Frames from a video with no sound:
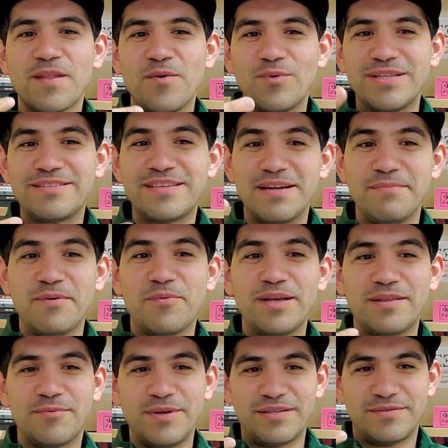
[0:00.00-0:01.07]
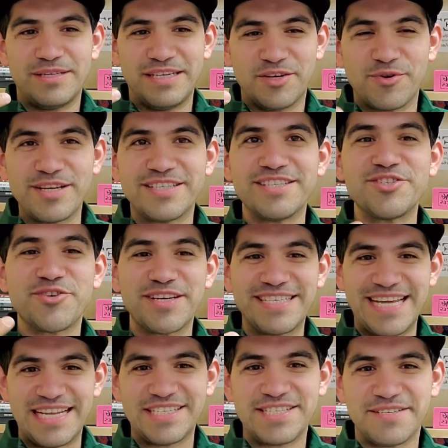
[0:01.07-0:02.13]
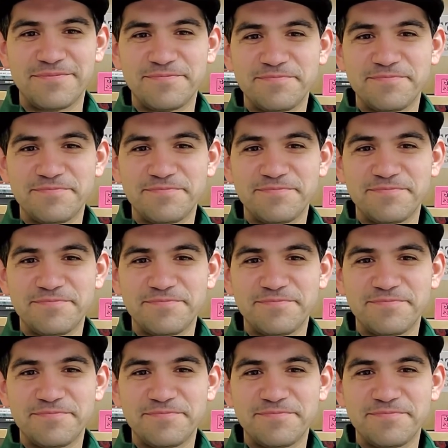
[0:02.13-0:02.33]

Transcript: cinnamon, with increases your attention.